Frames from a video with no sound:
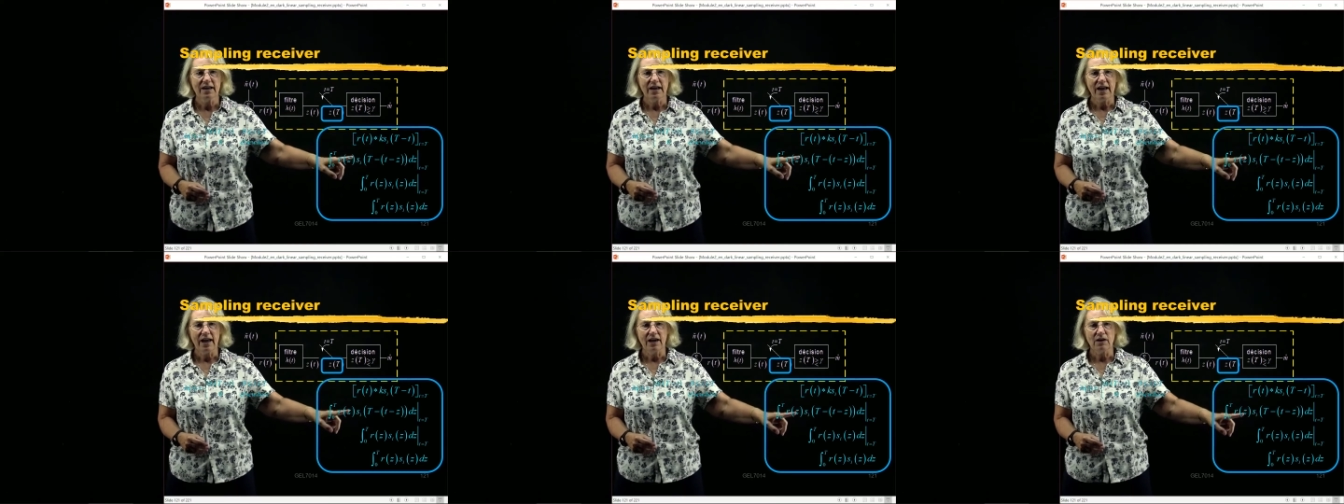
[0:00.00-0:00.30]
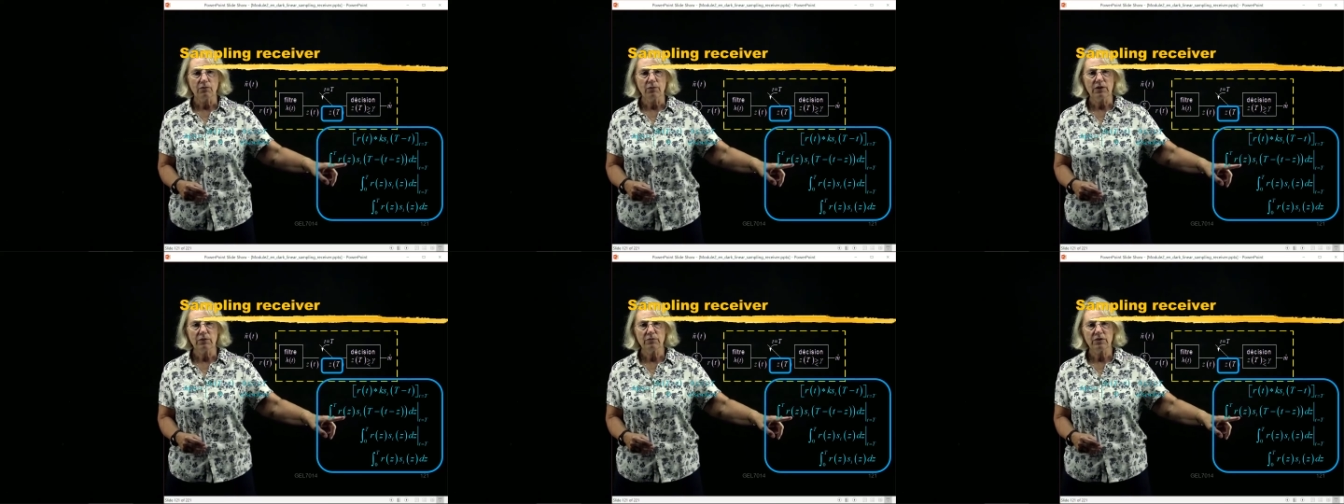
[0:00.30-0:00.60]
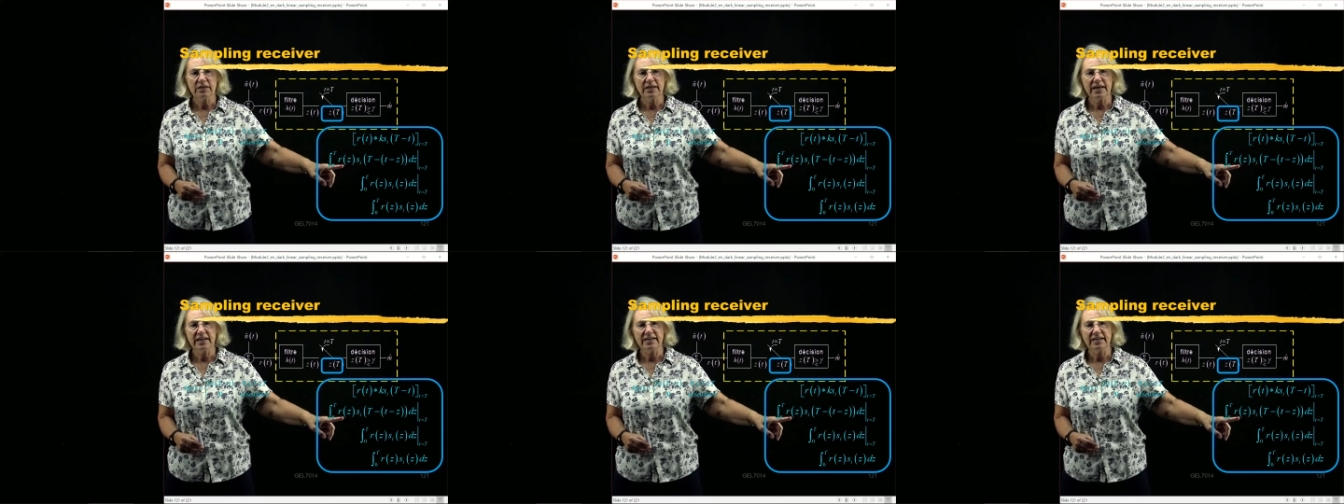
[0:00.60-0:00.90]
and we
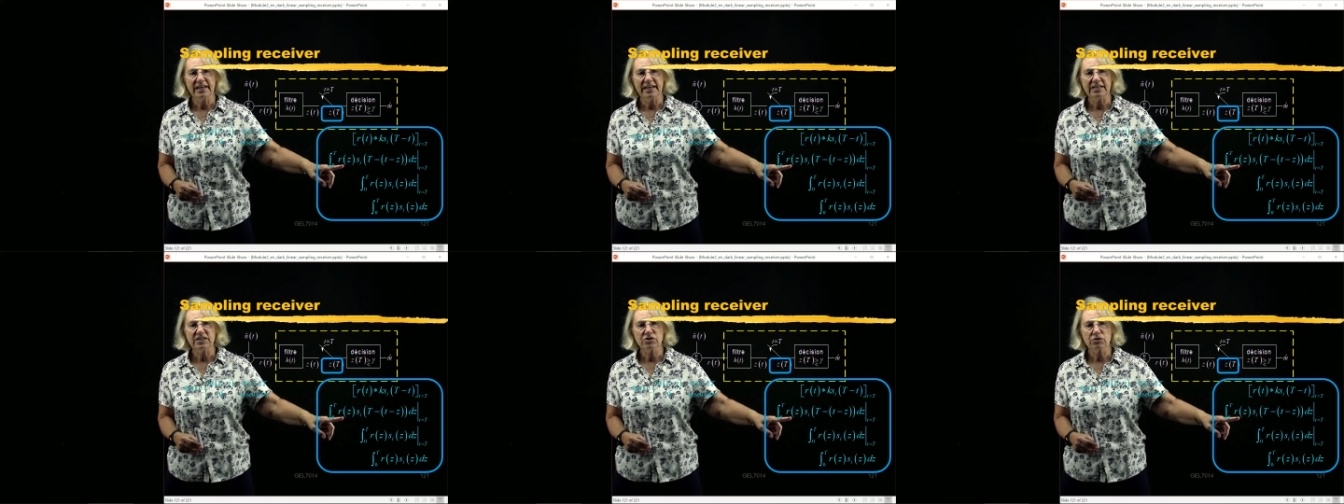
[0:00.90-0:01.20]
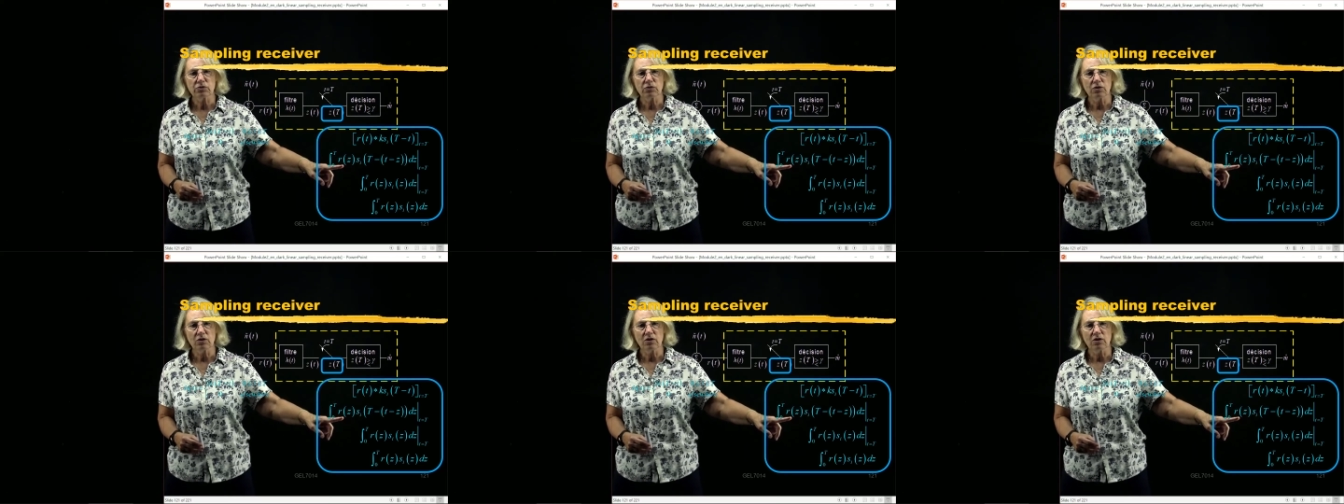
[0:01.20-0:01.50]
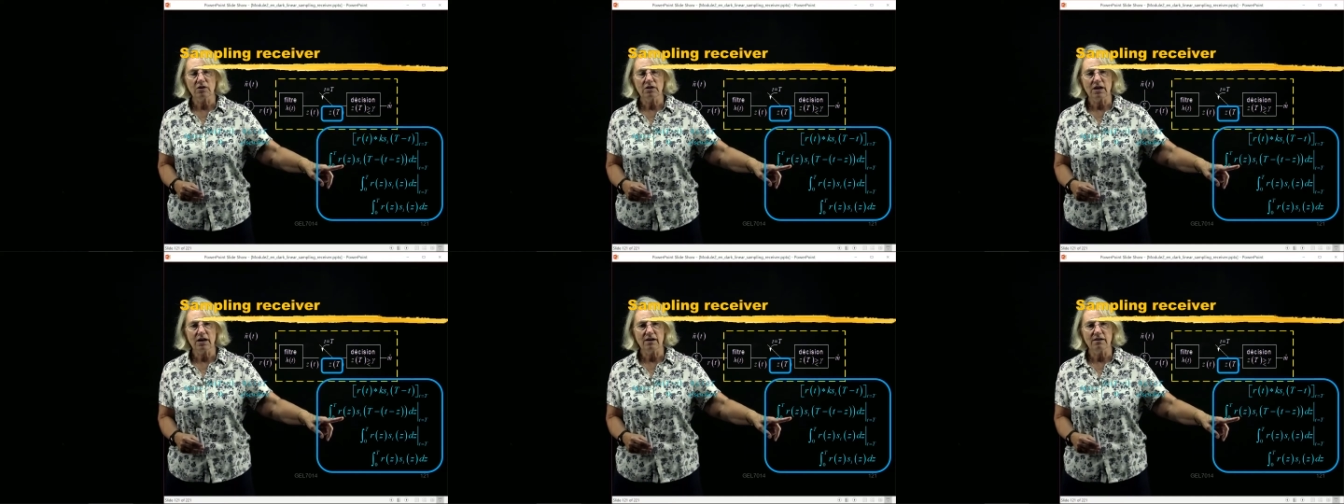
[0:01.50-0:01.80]
would get an
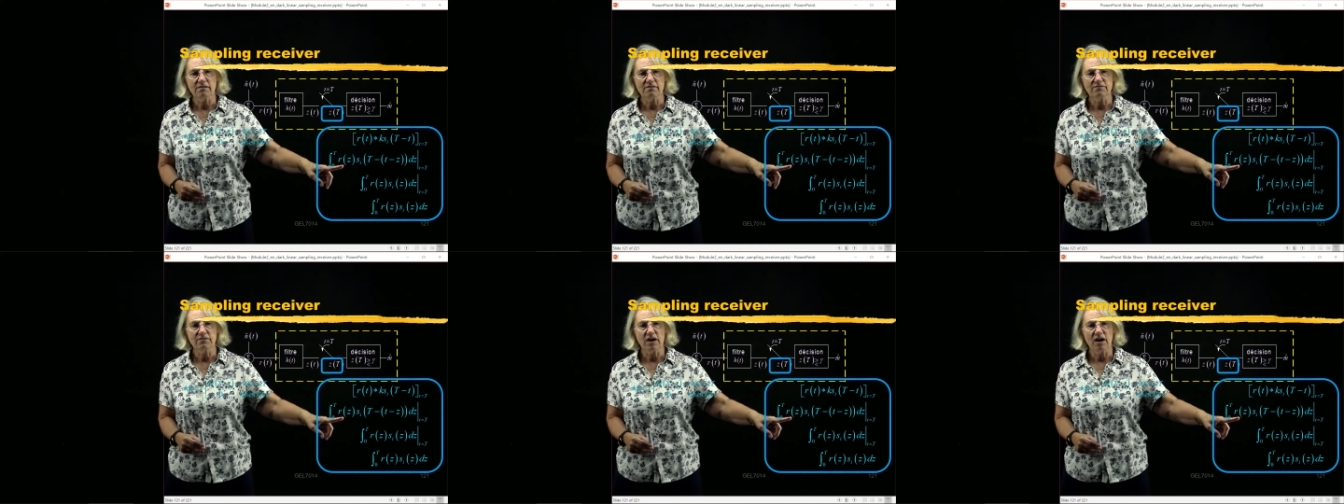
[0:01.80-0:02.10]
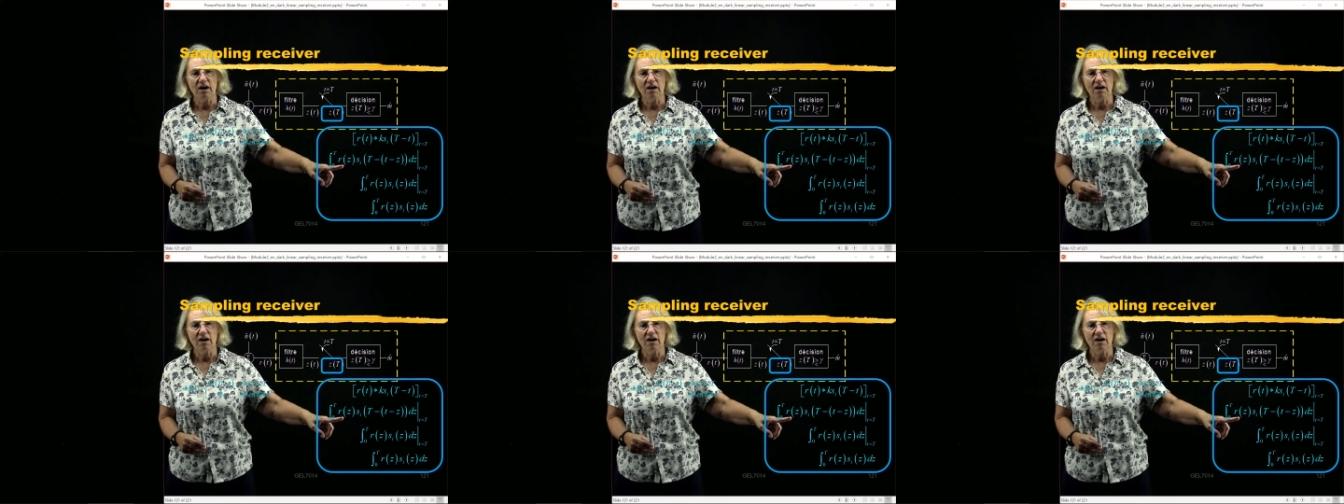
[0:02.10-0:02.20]
integral of